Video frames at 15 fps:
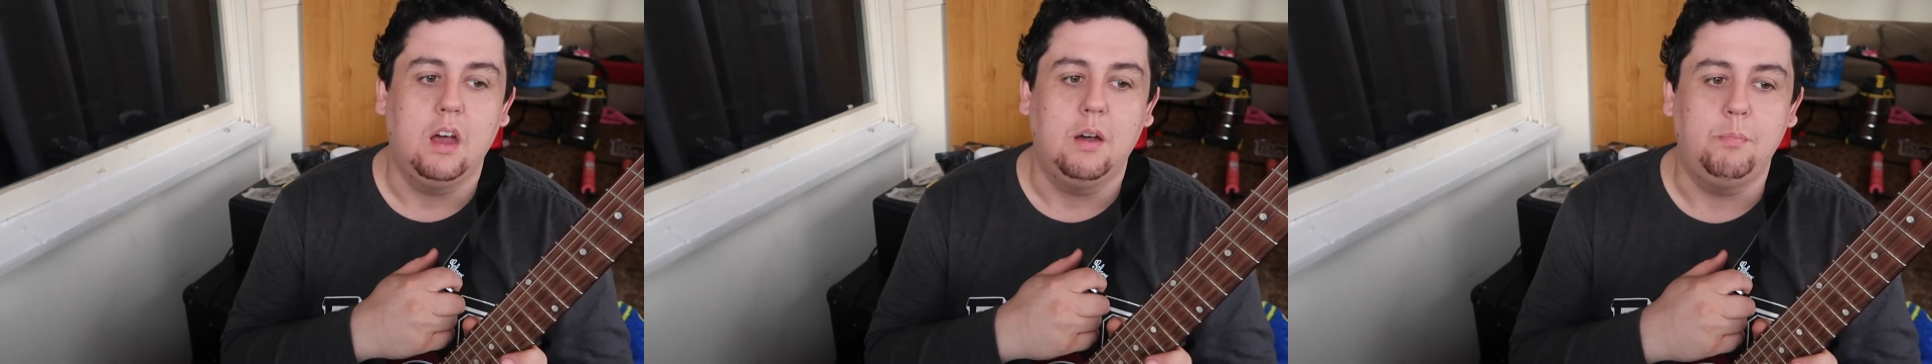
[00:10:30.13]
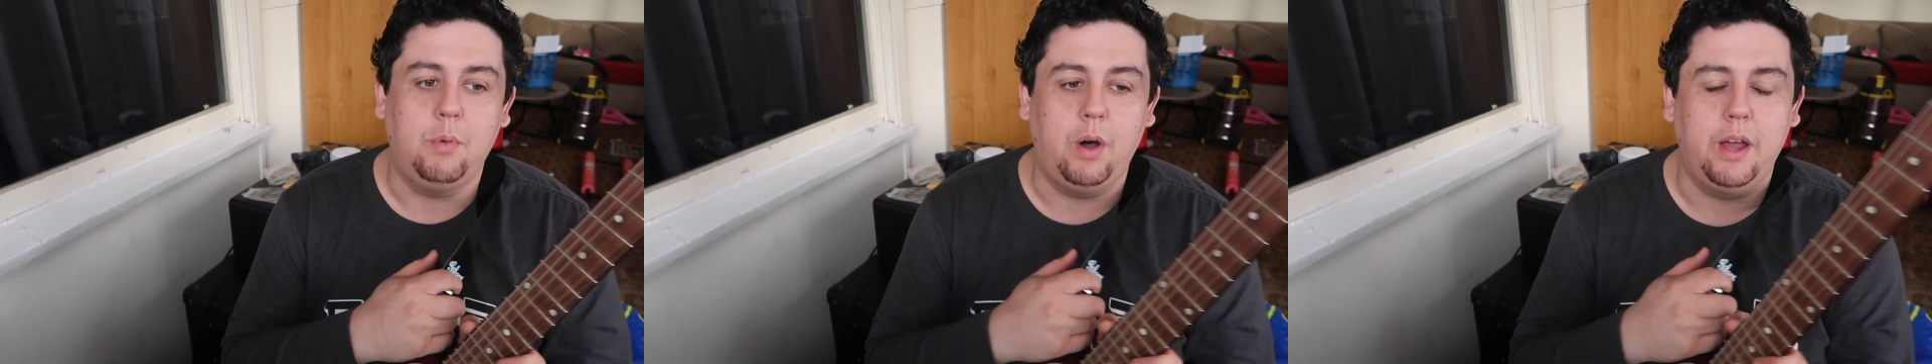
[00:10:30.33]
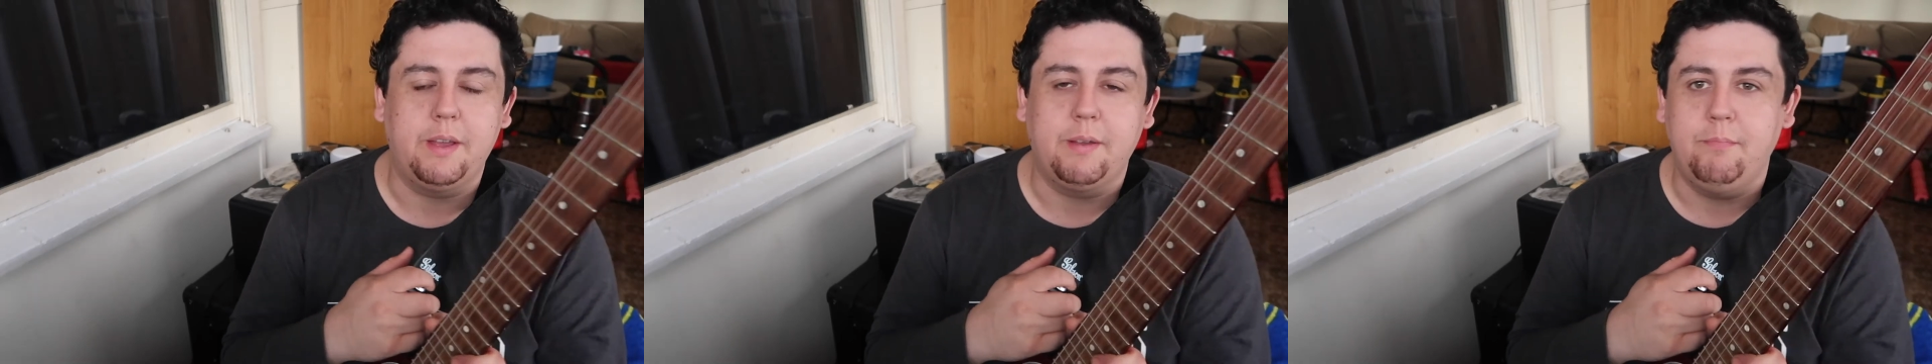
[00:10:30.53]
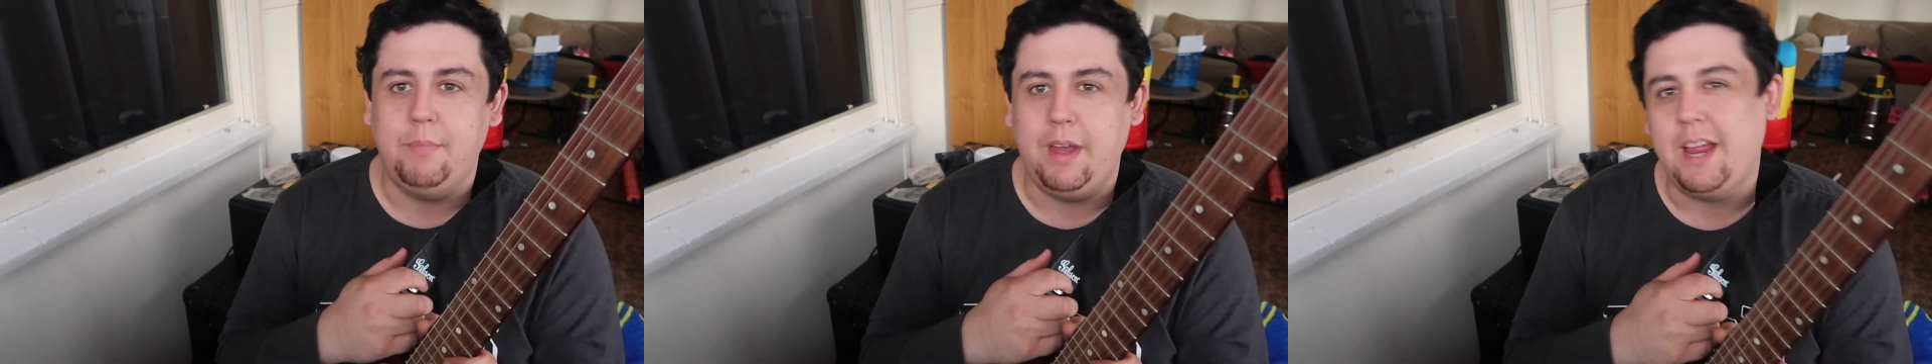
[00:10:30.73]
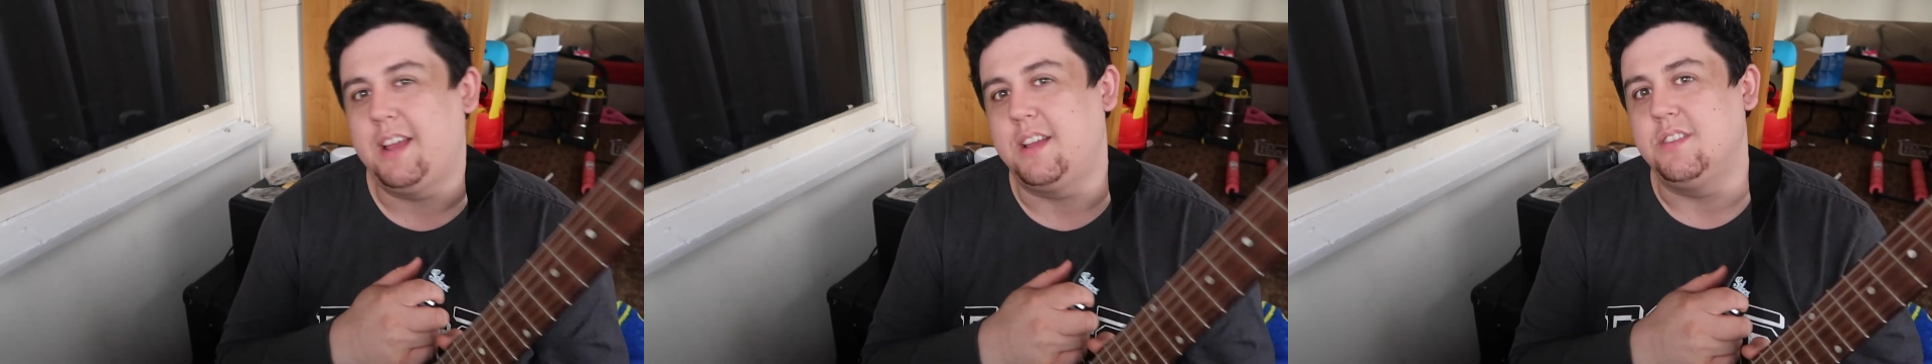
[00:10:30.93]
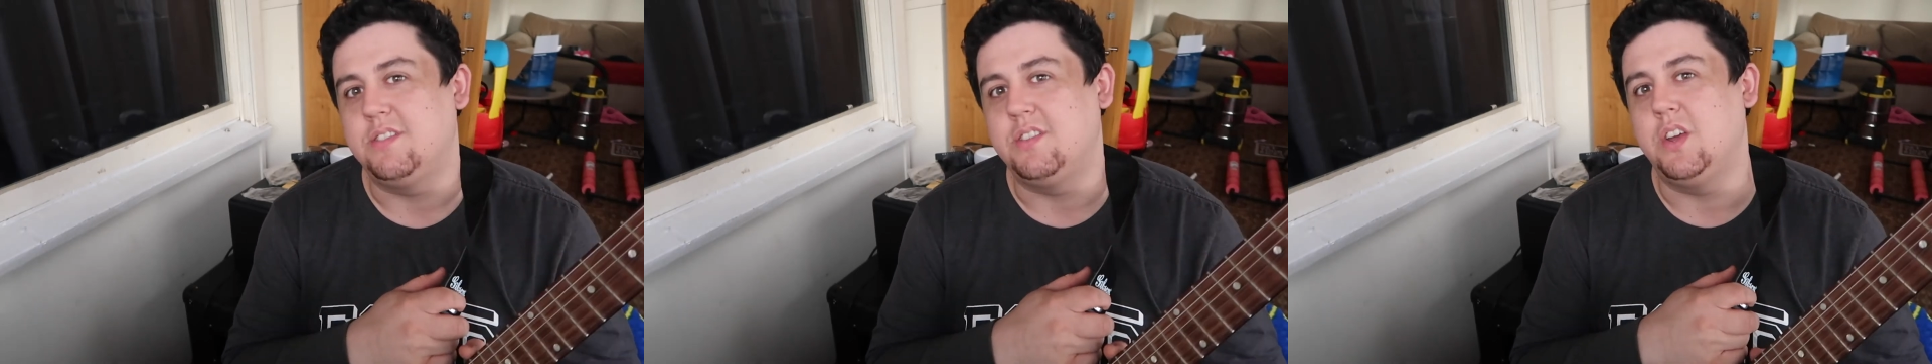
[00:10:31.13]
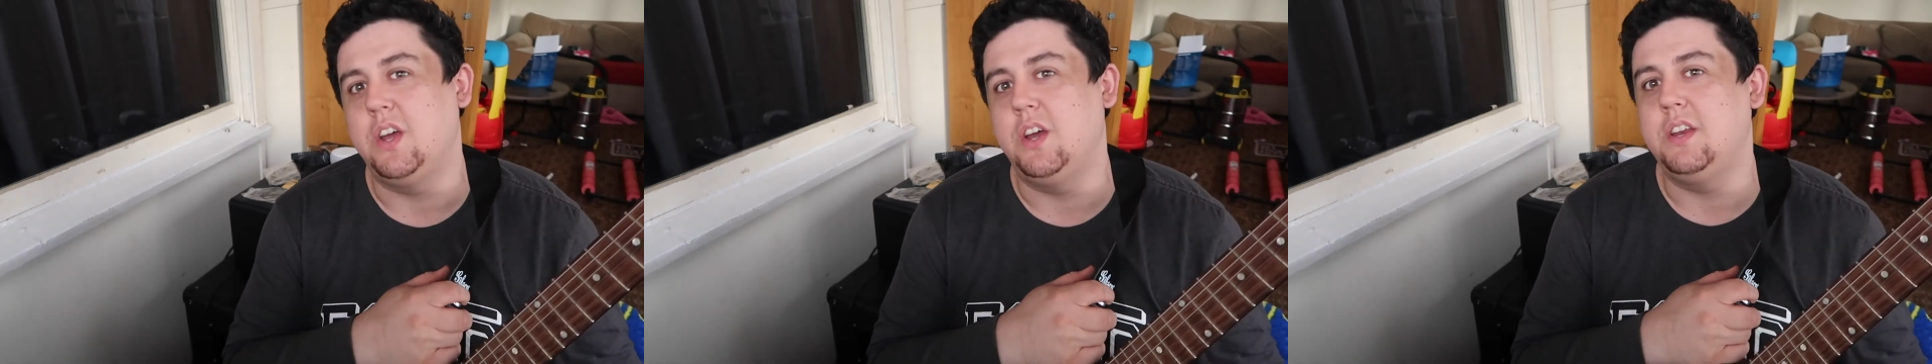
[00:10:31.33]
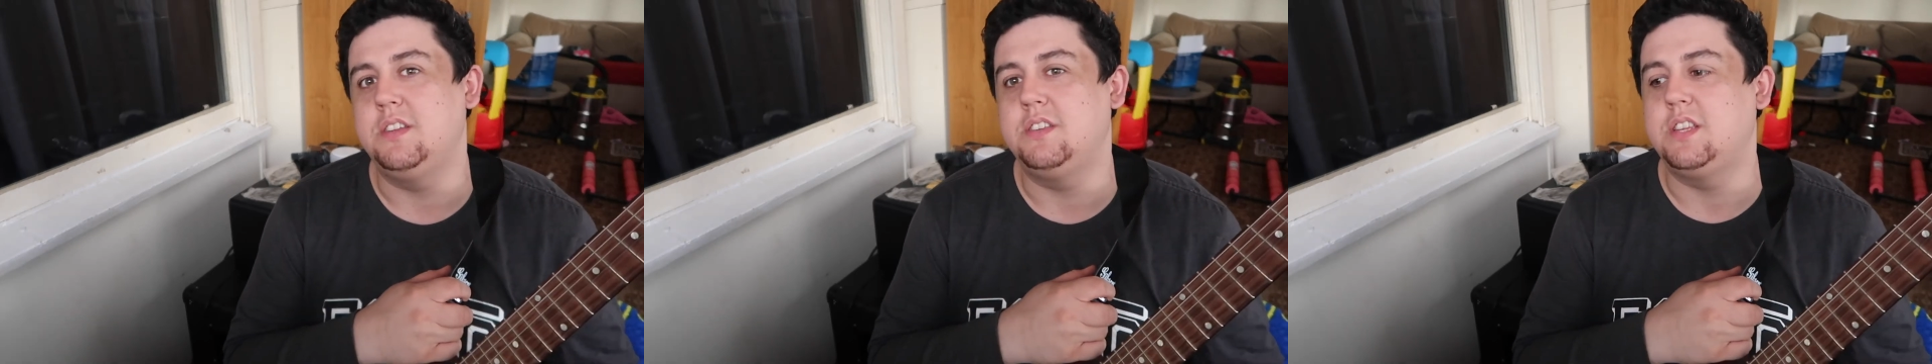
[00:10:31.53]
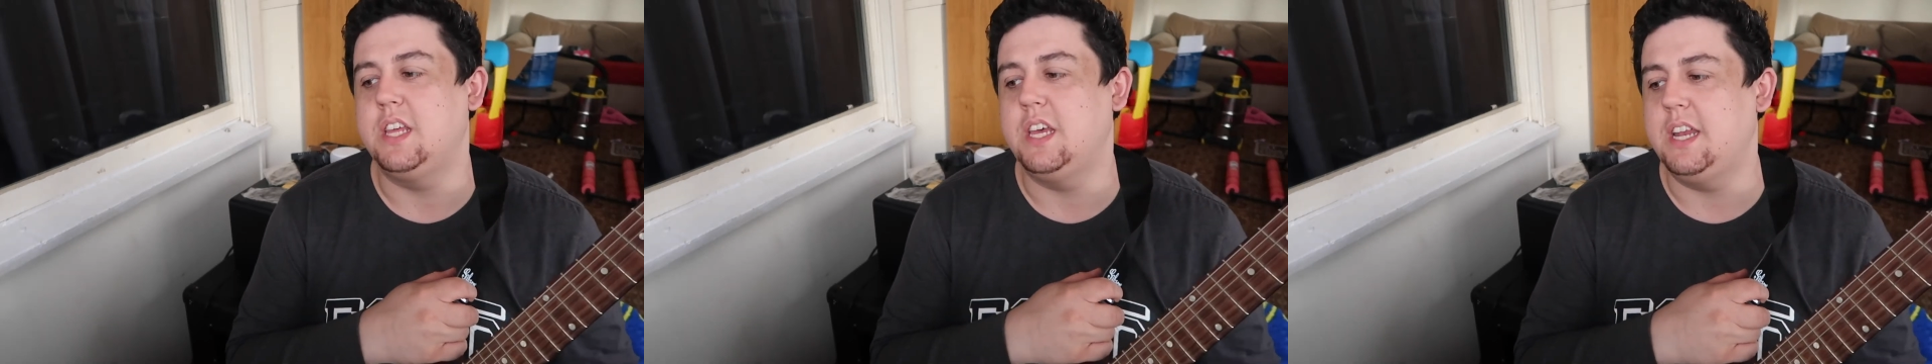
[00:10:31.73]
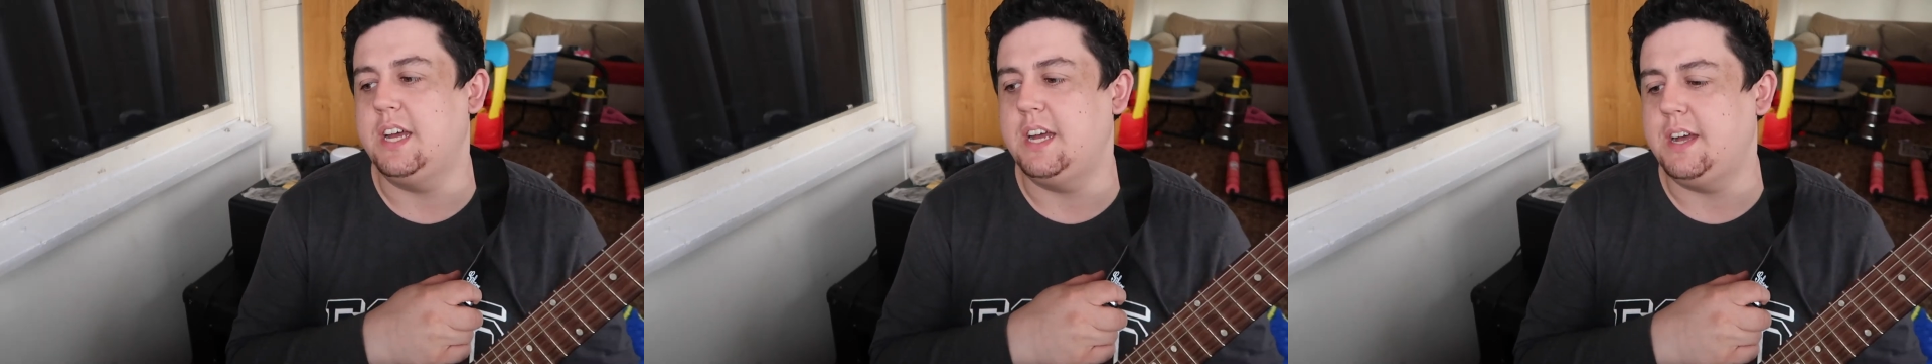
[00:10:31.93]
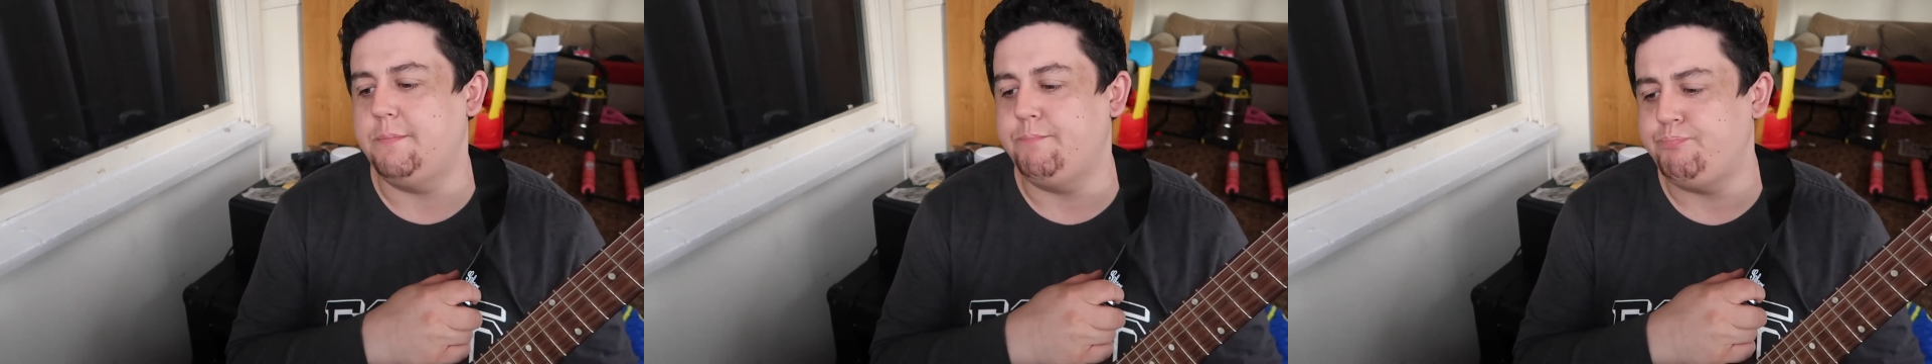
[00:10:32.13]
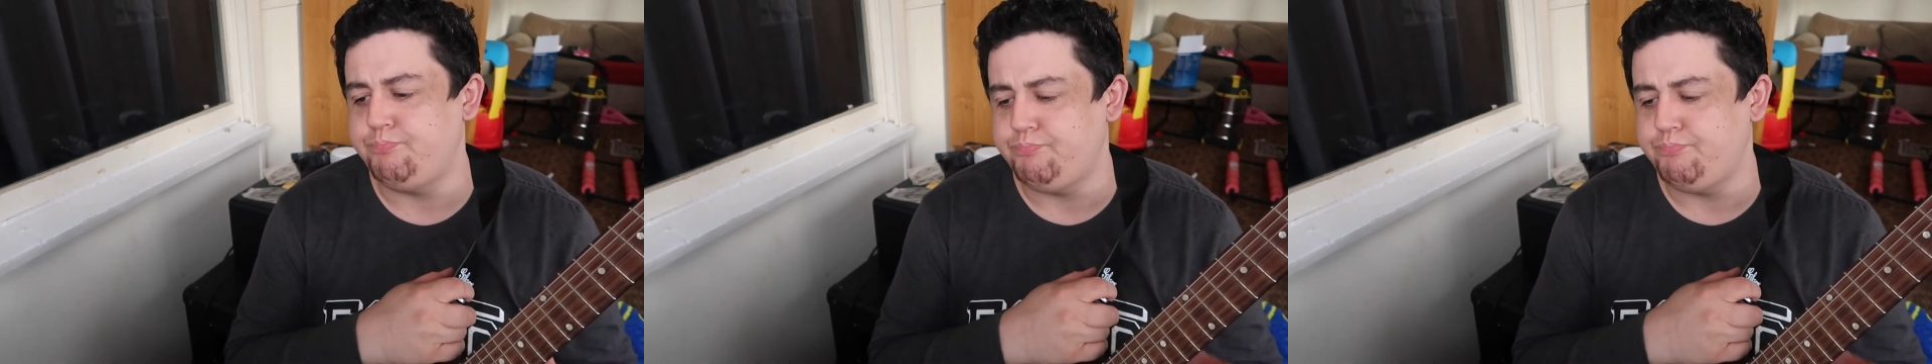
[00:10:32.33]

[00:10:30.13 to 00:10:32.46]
My main concern is that